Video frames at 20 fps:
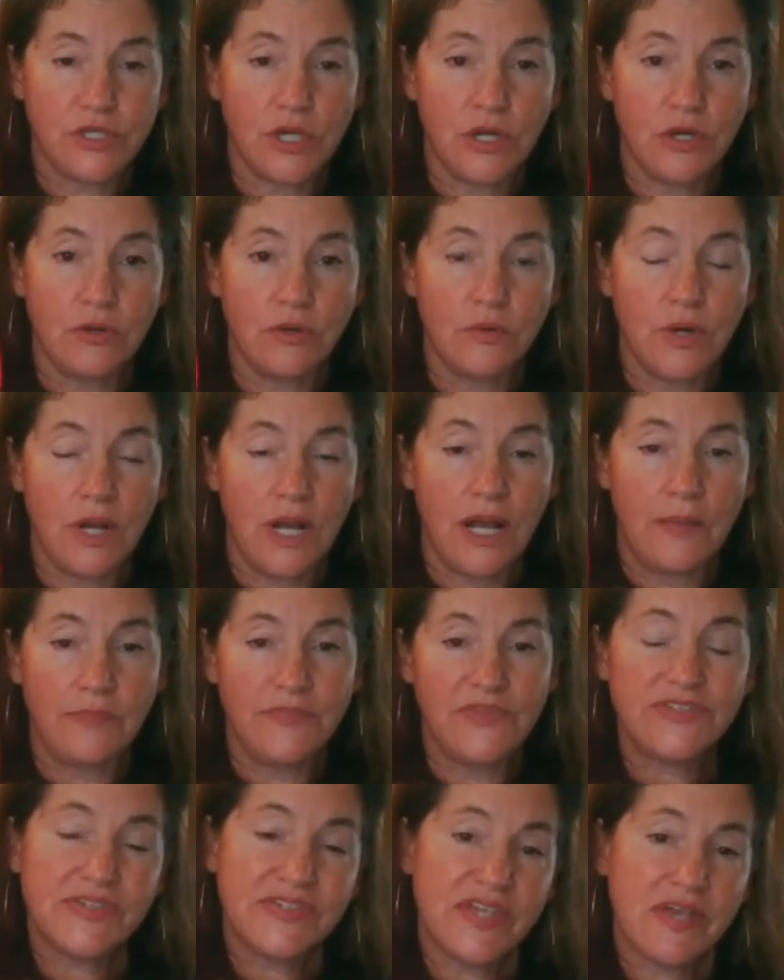So
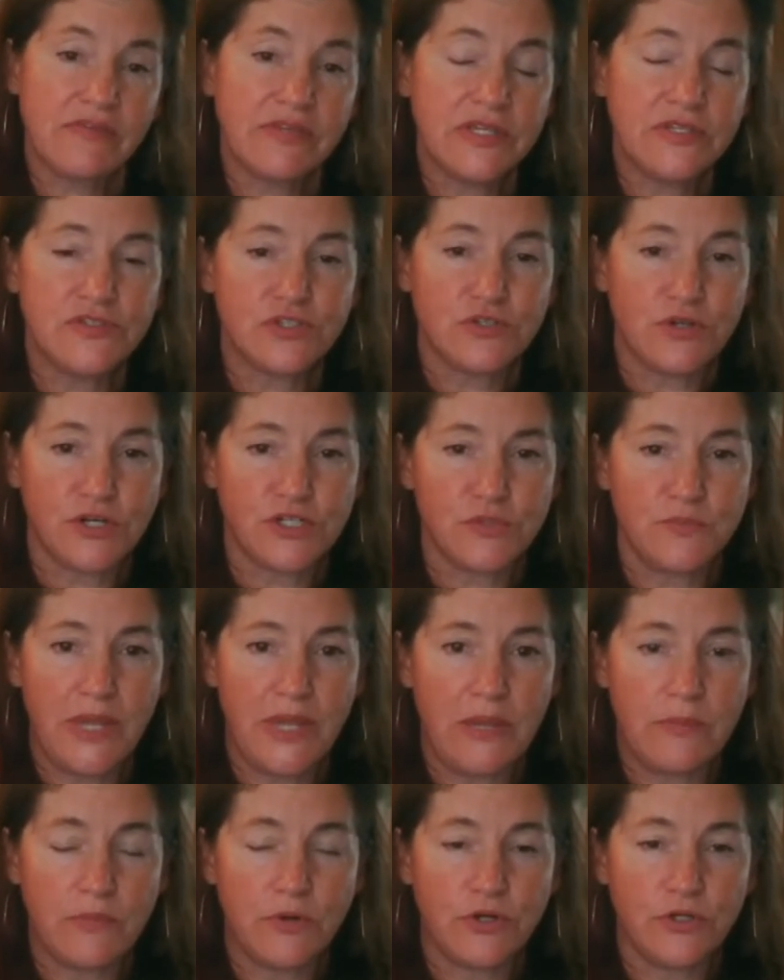um, this is heavy
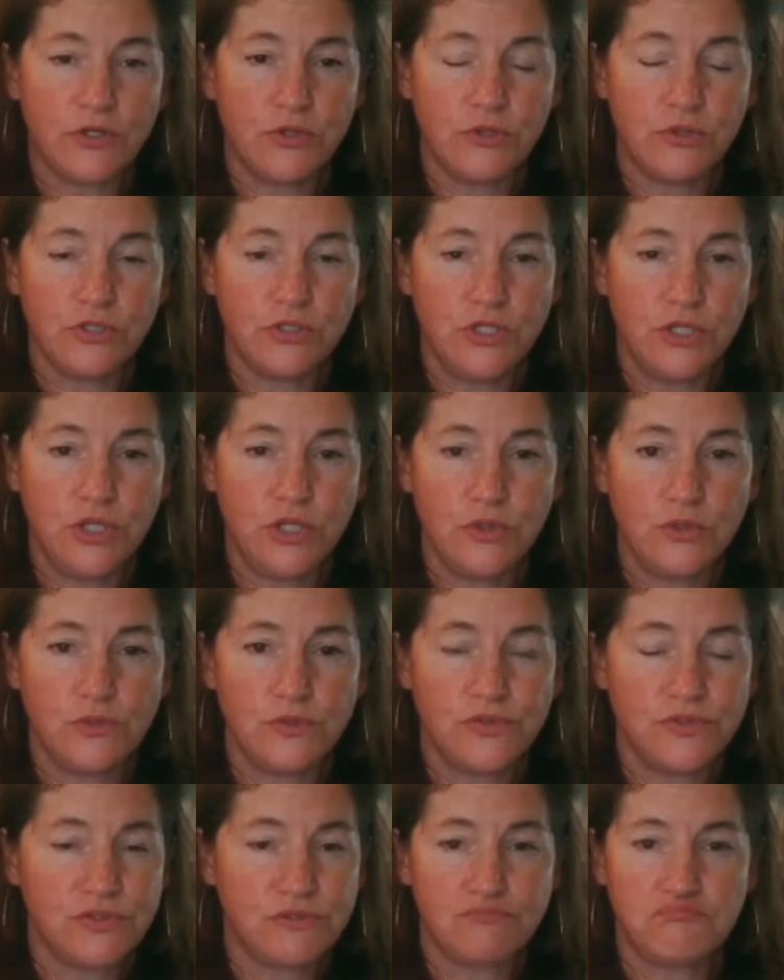construction paper. You could
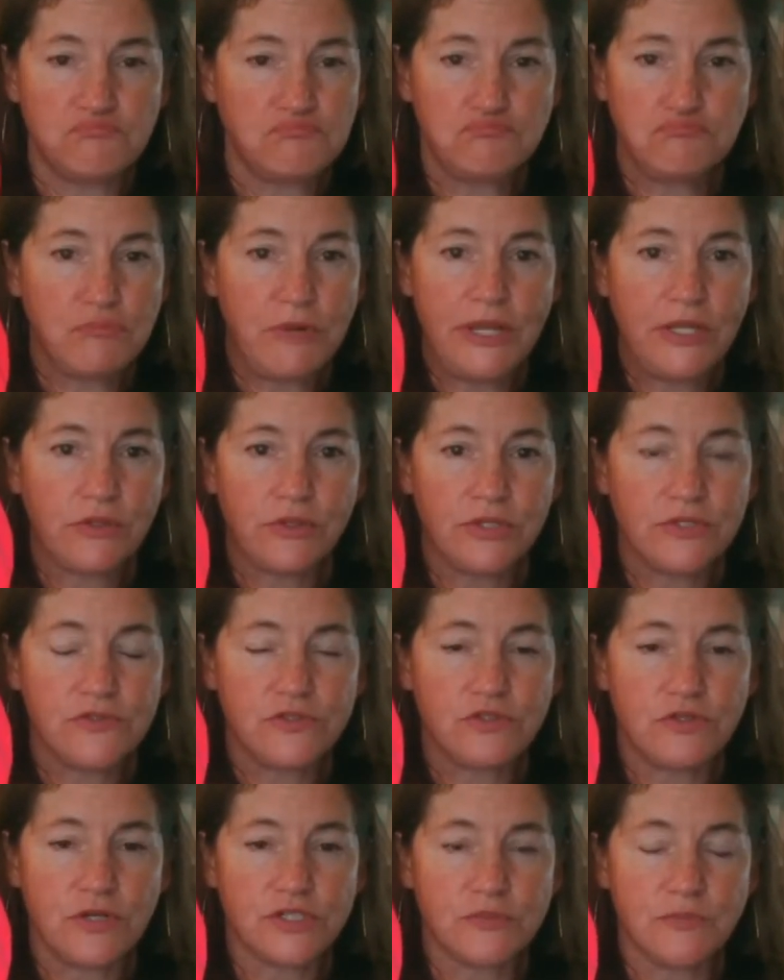use regular
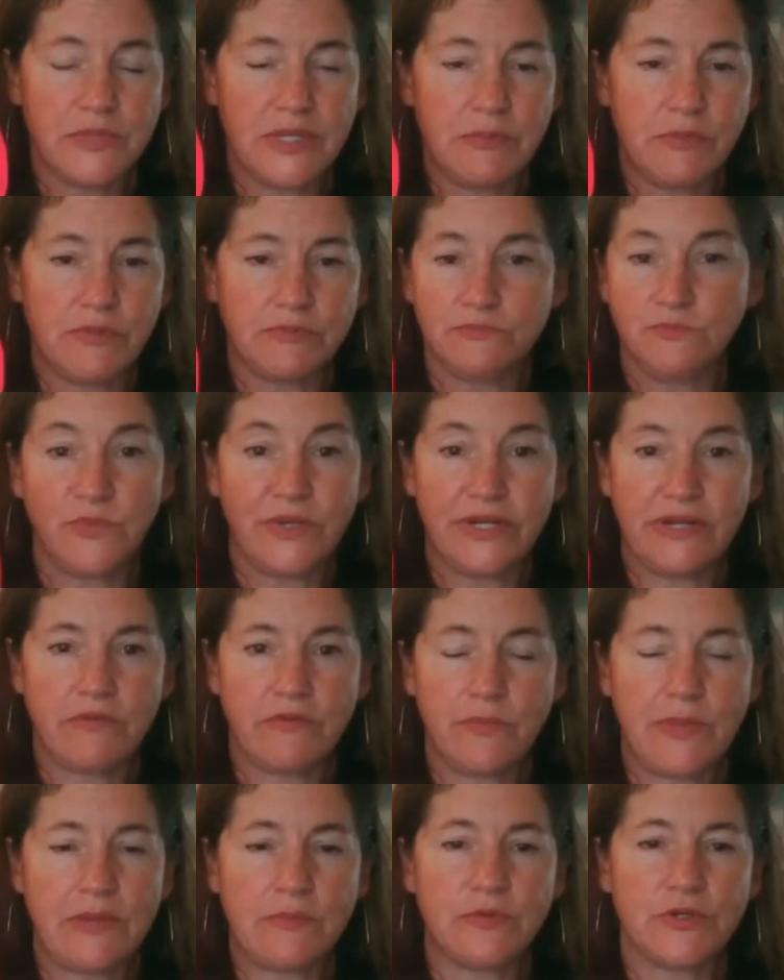construction paper,
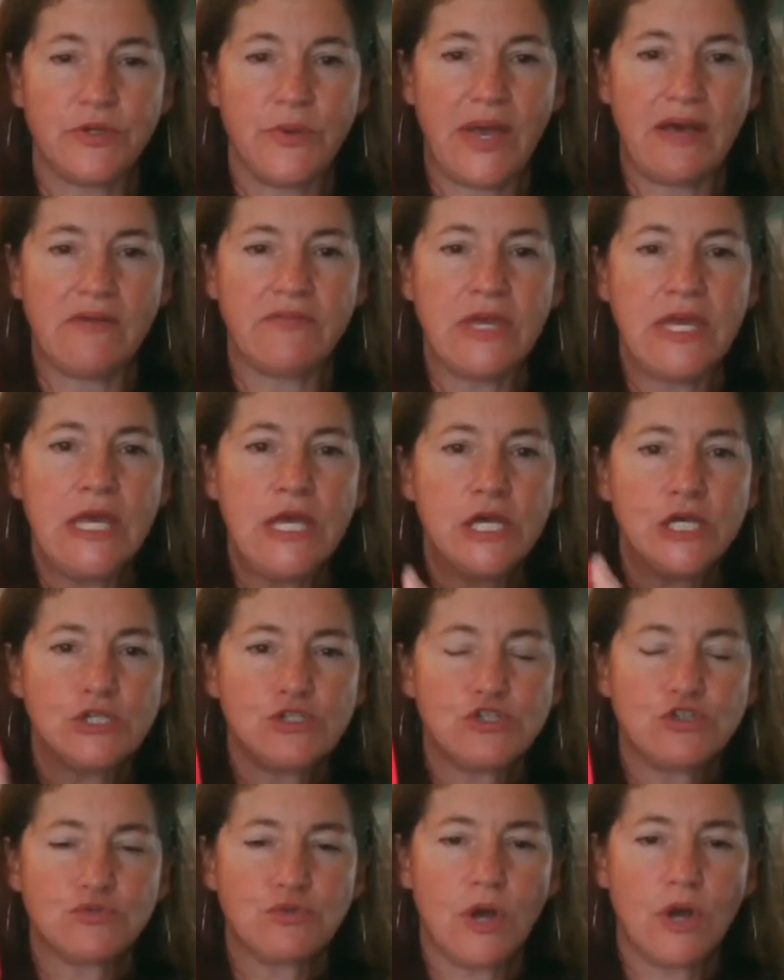whatever paper you have.
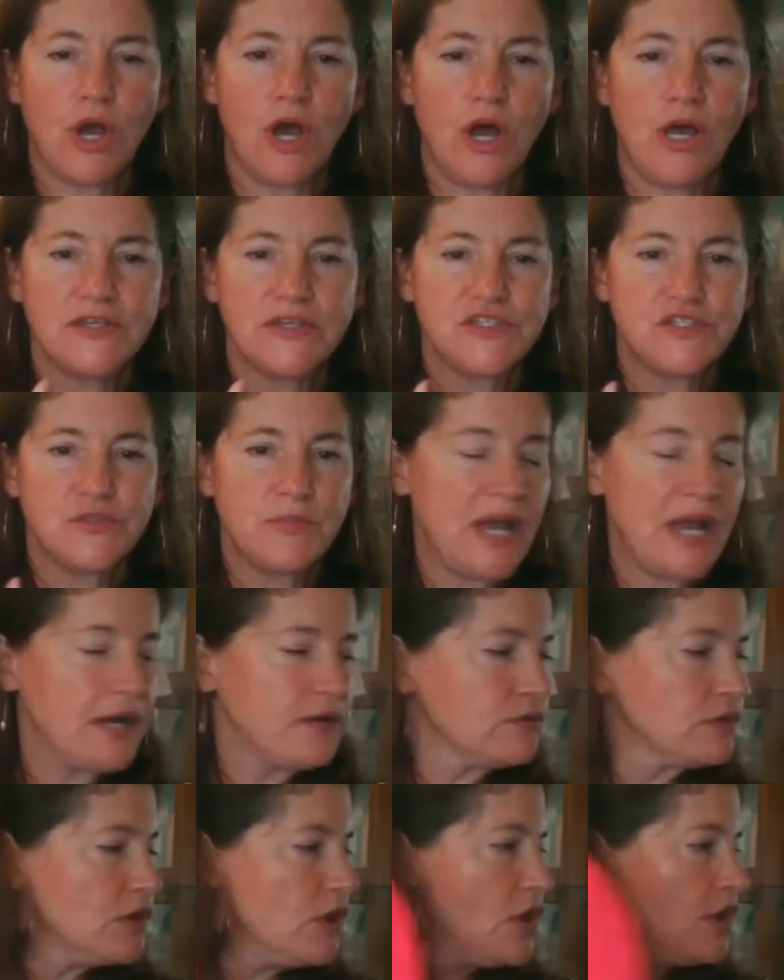Draw a
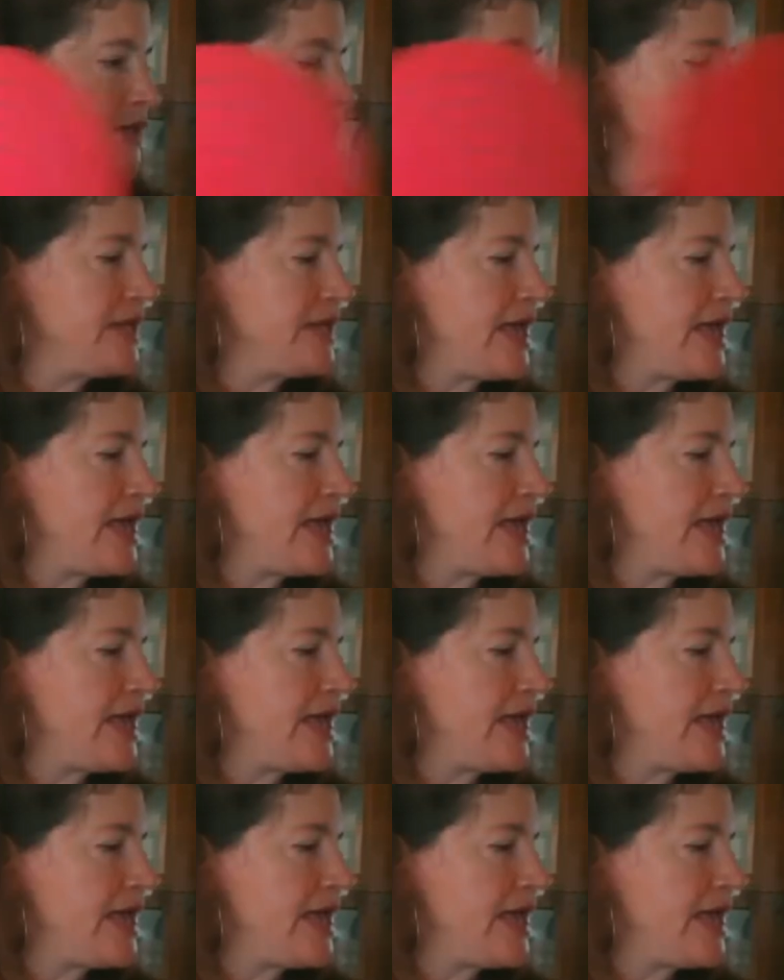spiral on